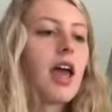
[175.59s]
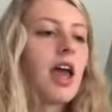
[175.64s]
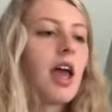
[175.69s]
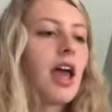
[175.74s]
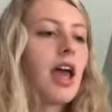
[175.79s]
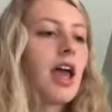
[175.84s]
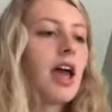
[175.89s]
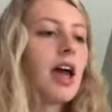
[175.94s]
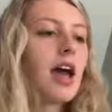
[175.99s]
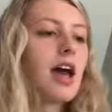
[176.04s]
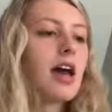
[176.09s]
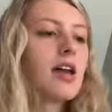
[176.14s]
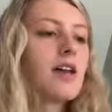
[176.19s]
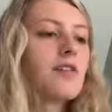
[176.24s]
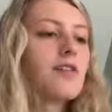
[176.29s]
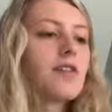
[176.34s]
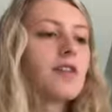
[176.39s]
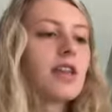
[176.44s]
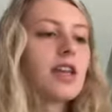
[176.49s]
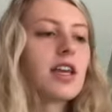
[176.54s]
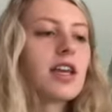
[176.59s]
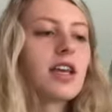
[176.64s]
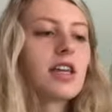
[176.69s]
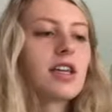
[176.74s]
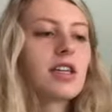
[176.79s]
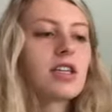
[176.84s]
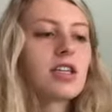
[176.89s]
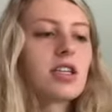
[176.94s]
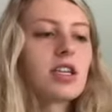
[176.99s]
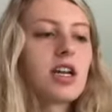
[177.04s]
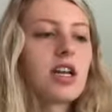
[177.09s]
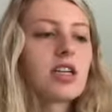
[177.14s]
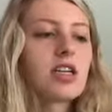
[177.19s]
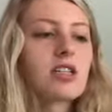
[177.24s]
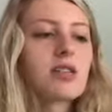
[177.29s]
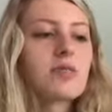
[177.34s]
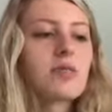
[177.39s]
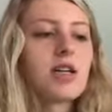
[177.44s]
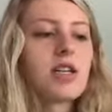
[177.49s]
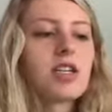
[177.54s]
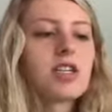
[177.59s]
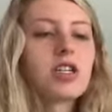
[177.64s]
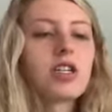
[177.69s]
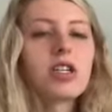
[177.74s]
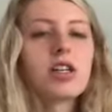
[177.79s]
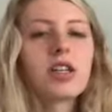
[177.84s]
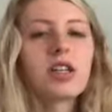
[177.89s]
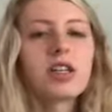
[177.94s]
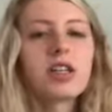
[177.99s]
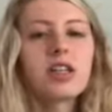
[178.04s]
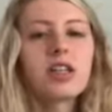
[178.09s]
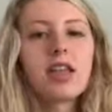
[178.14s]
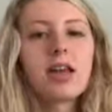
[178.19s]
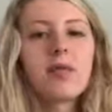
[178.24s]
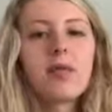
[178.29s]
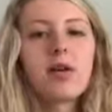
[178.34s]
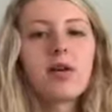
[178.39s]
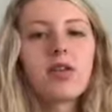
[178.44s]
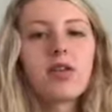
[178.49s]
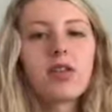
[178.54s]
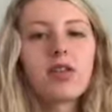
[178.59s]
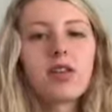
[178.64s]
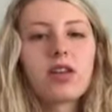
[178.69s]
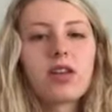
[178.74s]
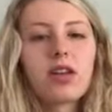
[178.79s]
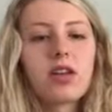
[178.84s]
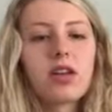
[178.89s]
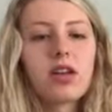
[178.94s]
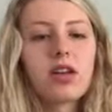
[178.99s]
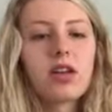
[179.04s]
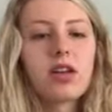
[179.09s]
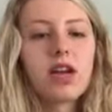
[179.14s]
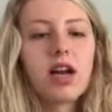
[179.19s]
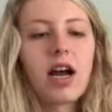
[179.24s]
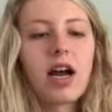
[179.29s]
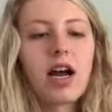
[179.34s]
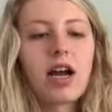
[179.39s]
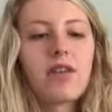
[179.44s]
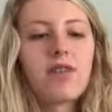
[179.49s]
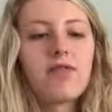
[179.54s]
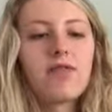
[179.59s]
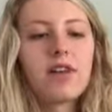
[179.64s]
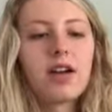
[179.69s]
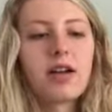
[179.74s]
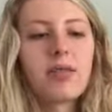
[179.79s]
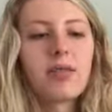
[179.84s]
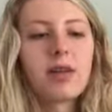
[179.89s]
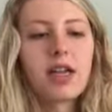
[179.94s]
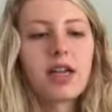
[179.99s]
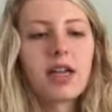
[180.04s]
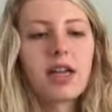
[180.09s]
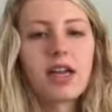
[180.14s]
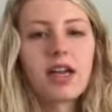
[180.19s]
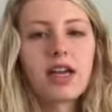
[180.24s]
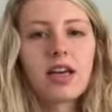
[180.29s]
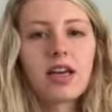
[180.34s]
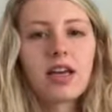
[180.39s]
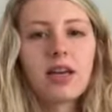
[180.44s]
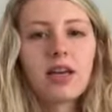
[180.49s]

And for the condition, I just made sure that they both neither had very many like